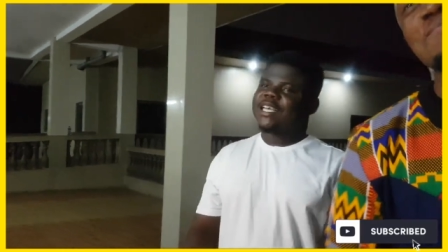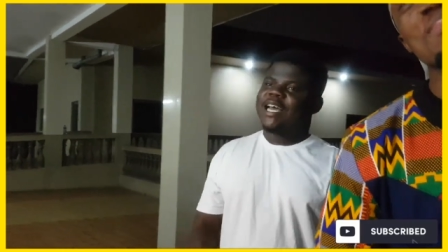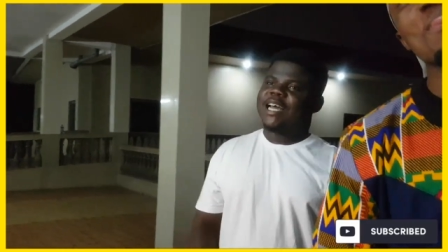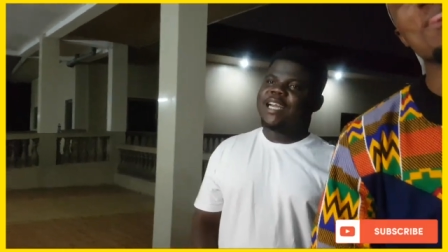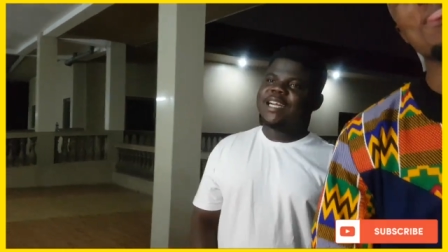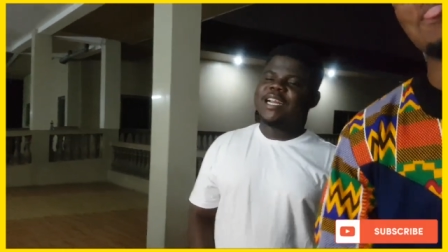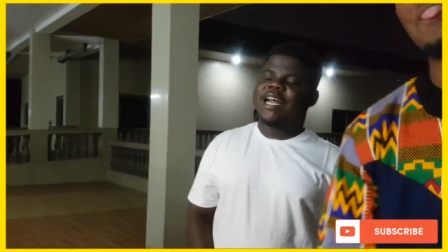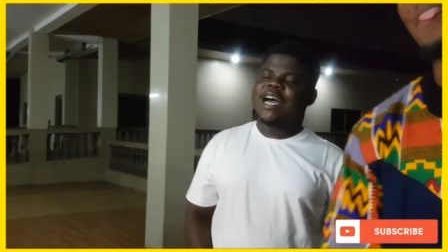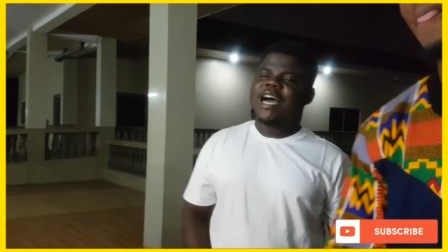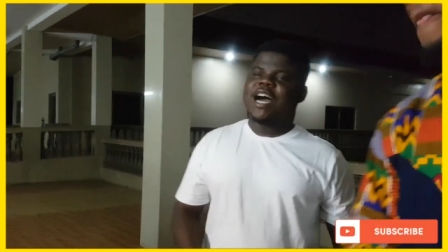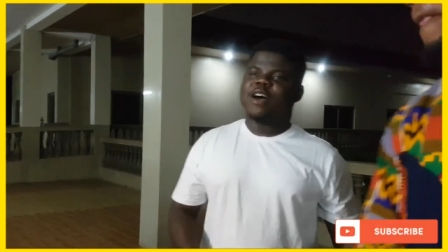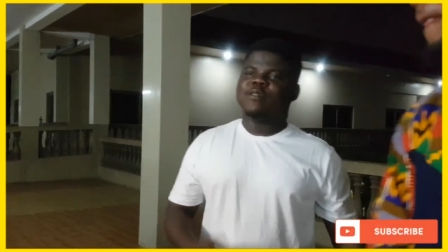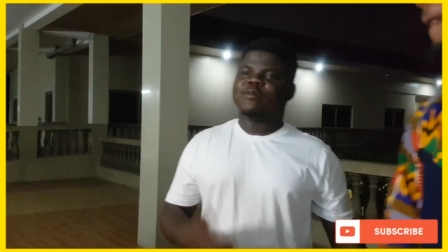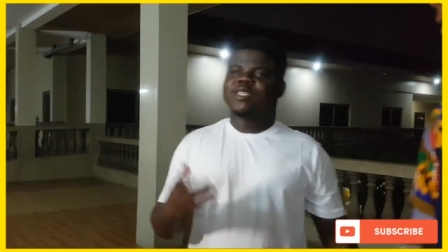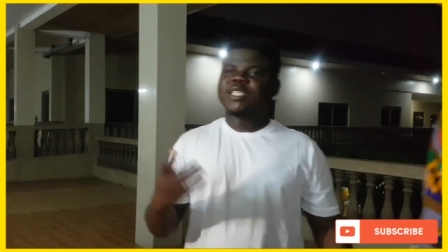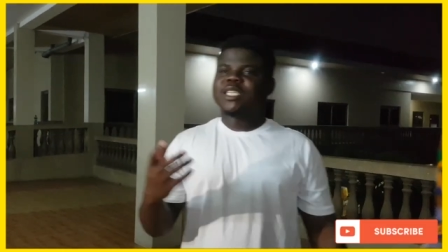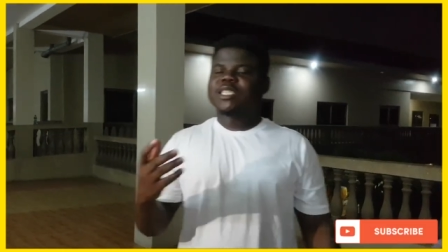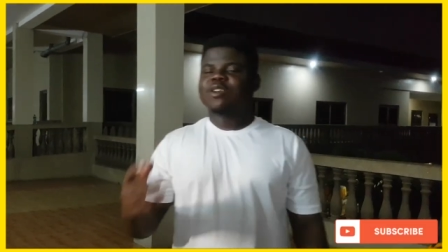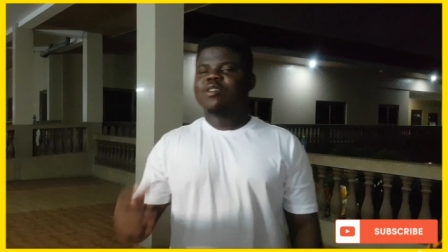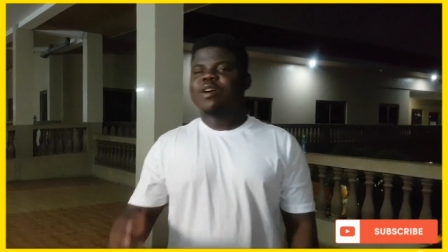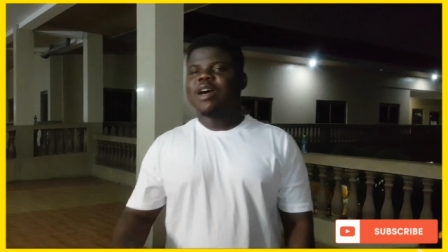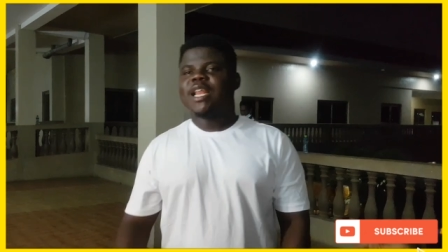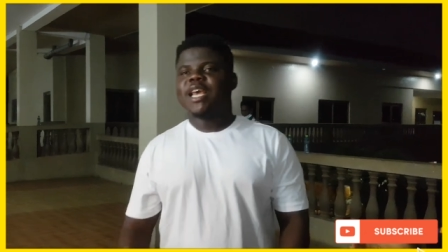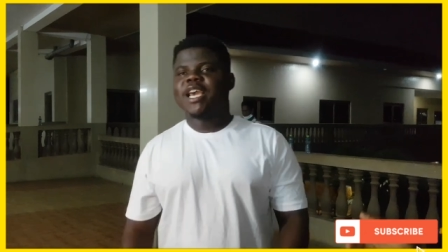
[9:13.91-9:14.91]
and um,
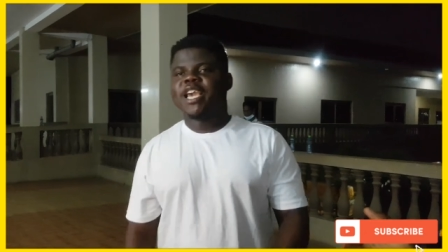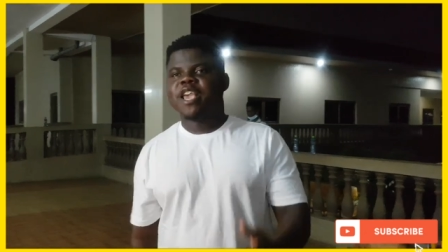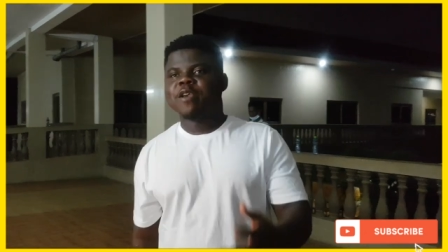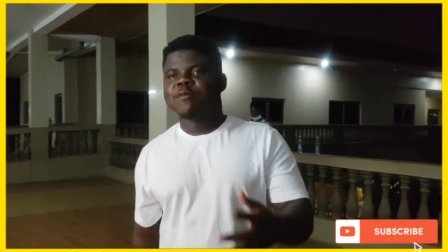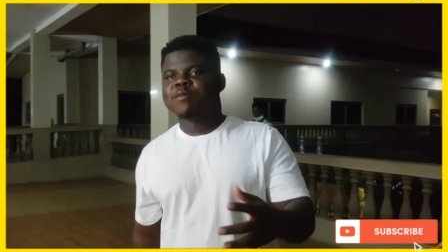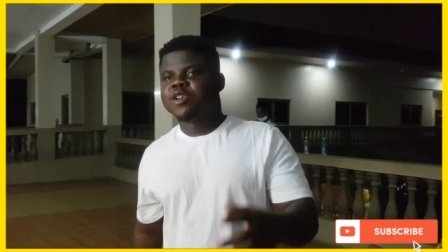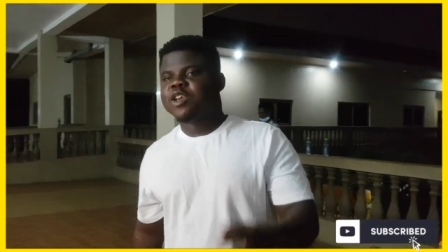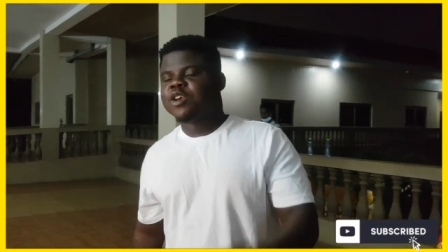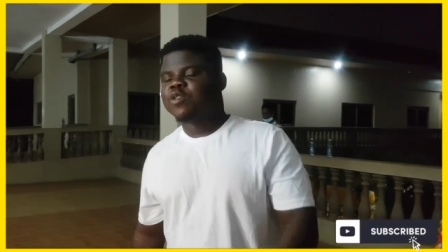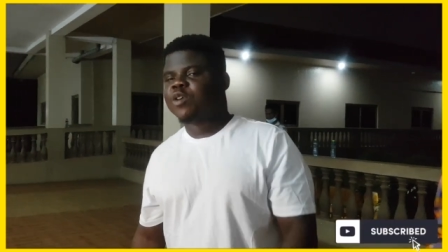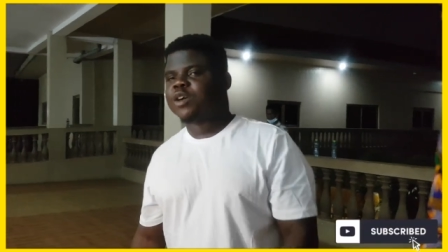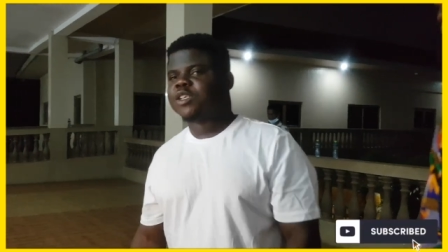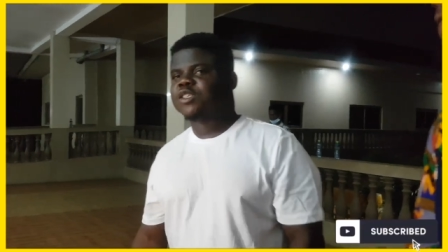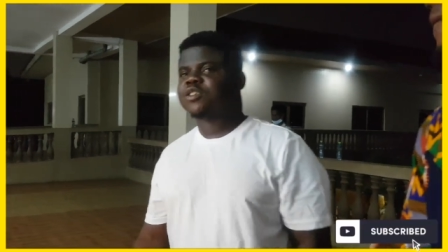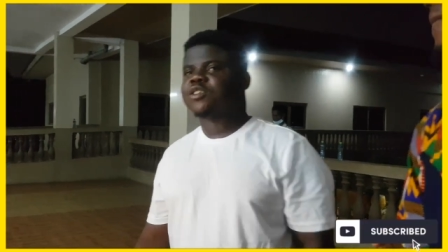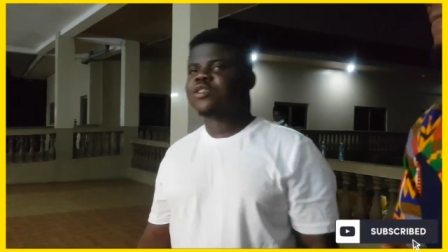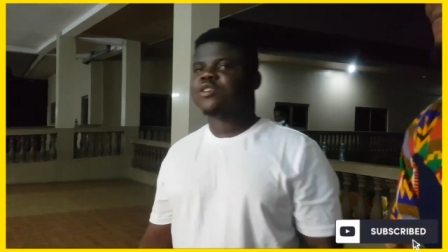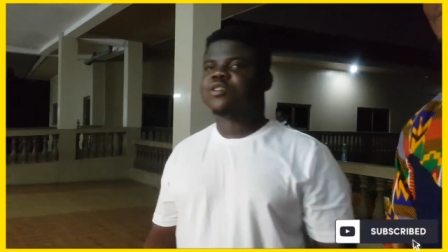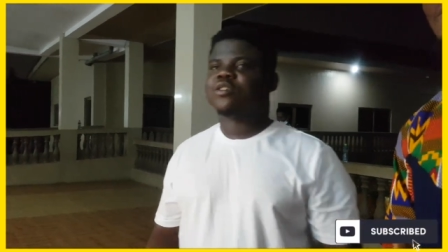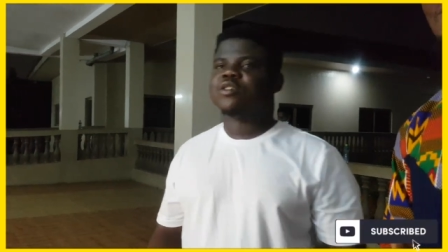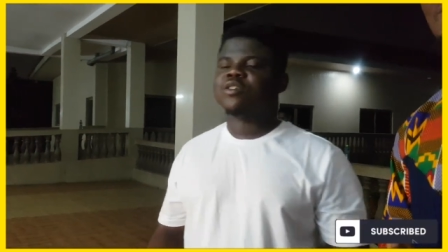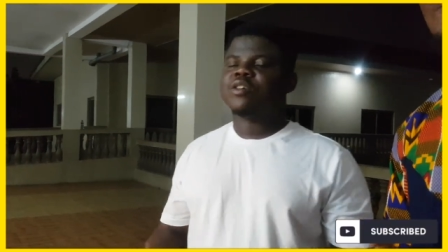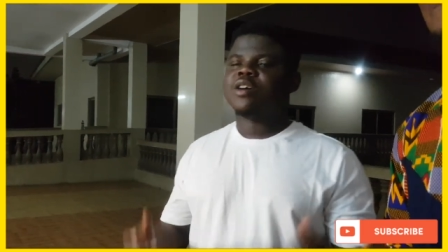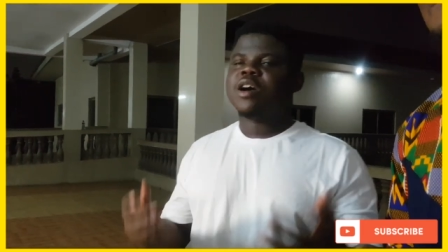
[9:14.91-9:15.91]
Sotawale, keep doing what you
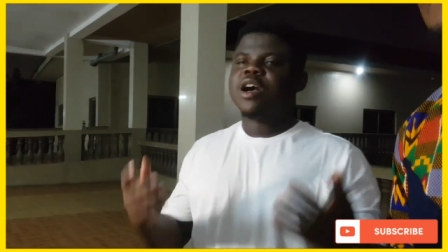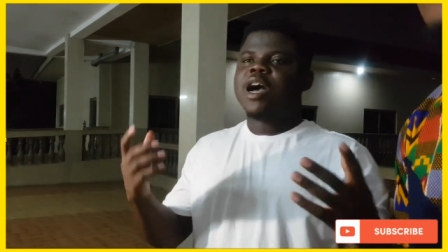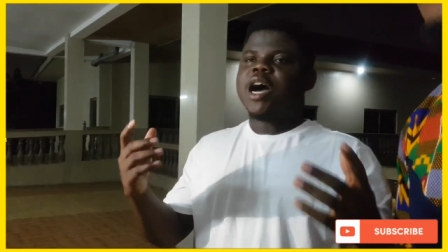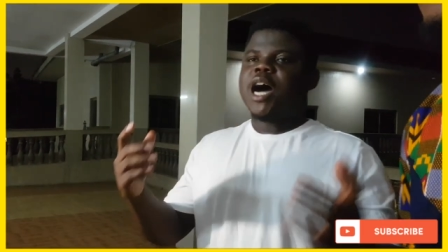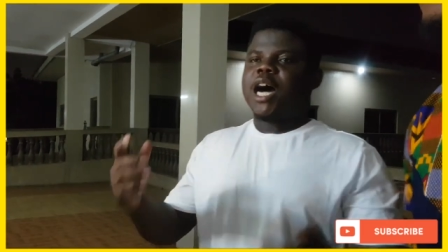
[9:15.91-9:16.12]
do.